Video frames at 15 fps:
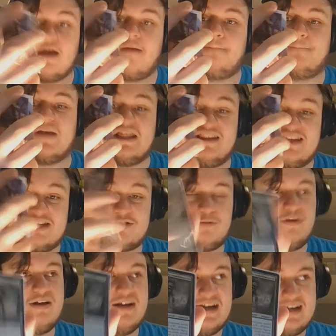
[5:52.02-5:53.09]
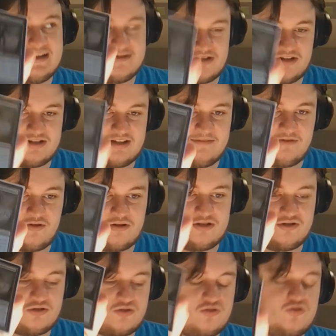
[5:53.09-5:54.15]
But this one gives all 7
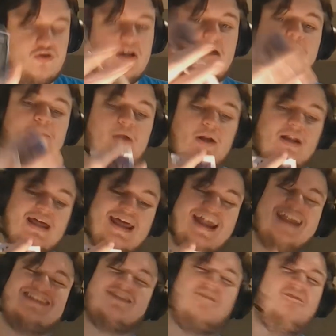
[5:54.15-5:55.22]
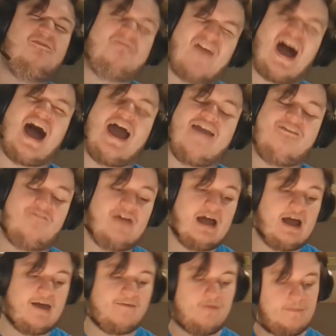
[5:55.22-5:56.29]
creatures trample. It's
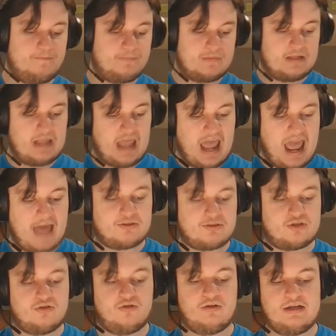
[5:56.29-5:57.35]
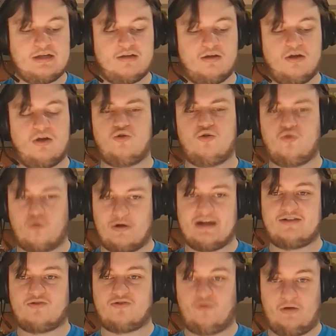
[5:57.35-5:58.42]
5/5. Absolutely great
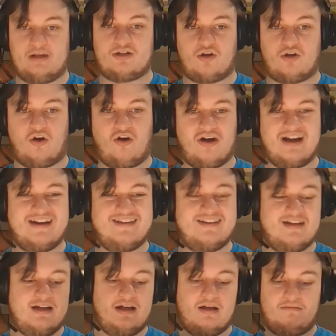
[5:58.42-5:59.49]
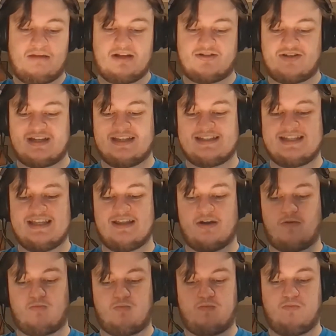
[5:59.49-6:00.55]
card. But as you can see there,
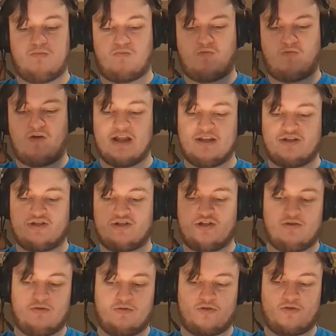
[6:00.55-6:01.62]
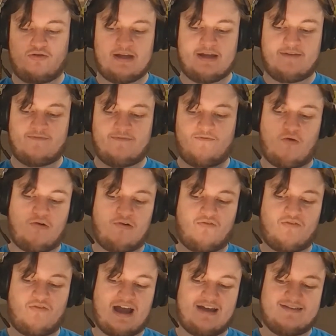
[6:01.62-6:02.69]
1, 2, 3, 4,
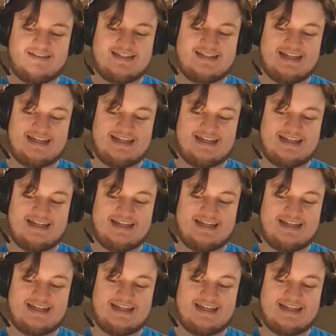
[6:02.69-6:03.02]
5, 6,